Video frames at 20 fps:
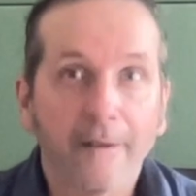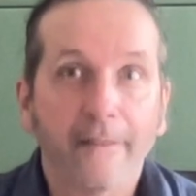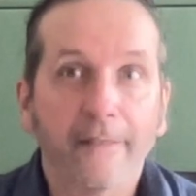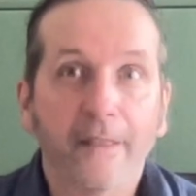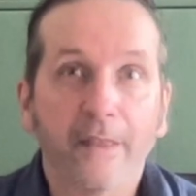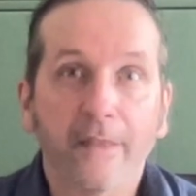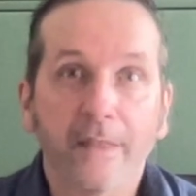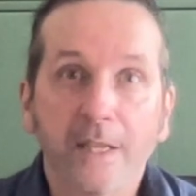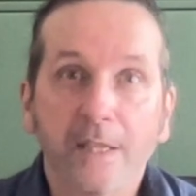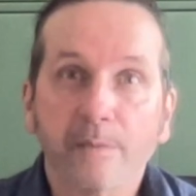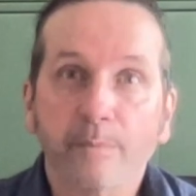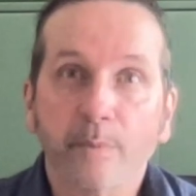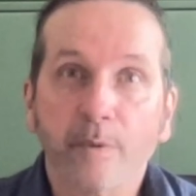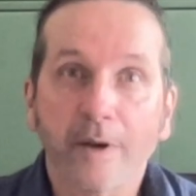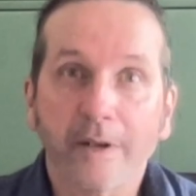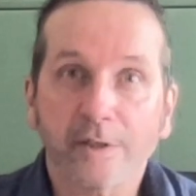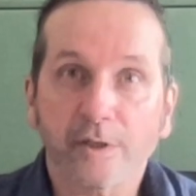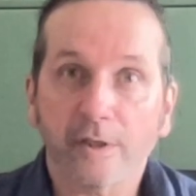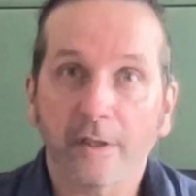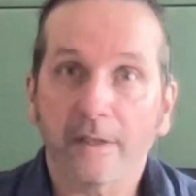that this
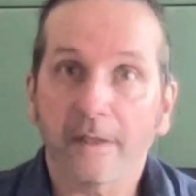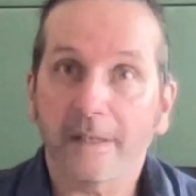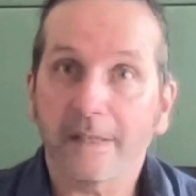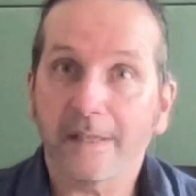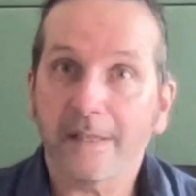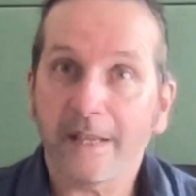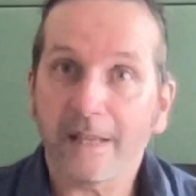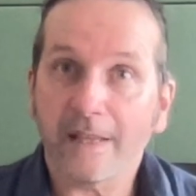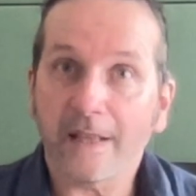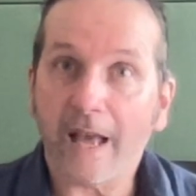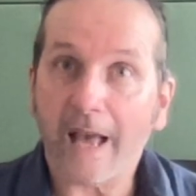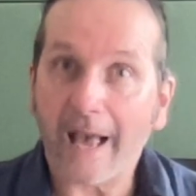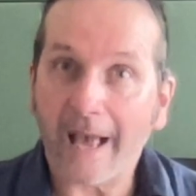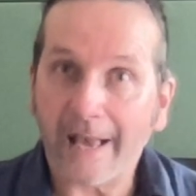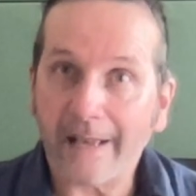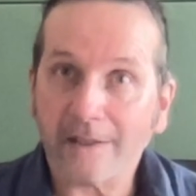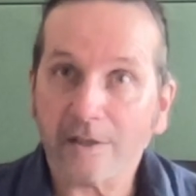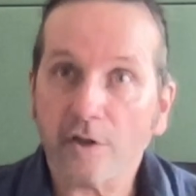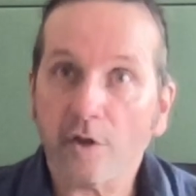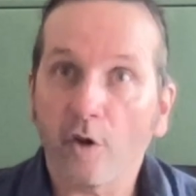pressure is either
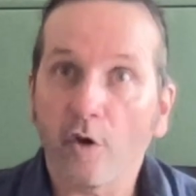at